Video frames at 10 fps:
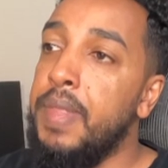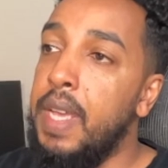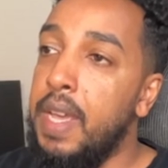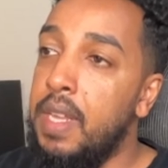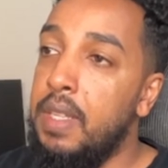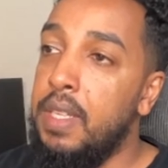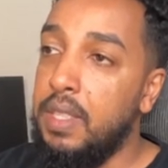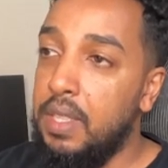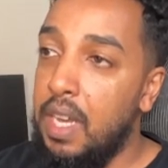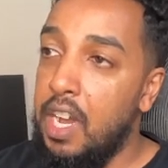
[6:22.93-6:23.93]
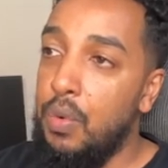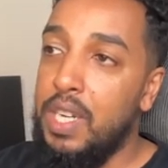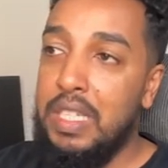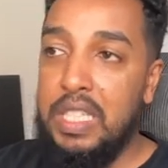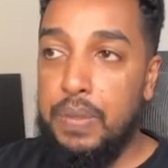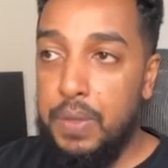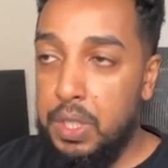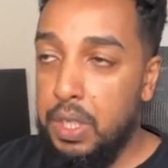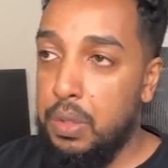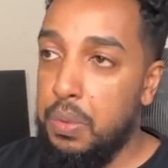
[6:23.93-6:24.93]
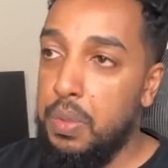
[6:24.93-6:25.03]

And this guy, what does this fixture do?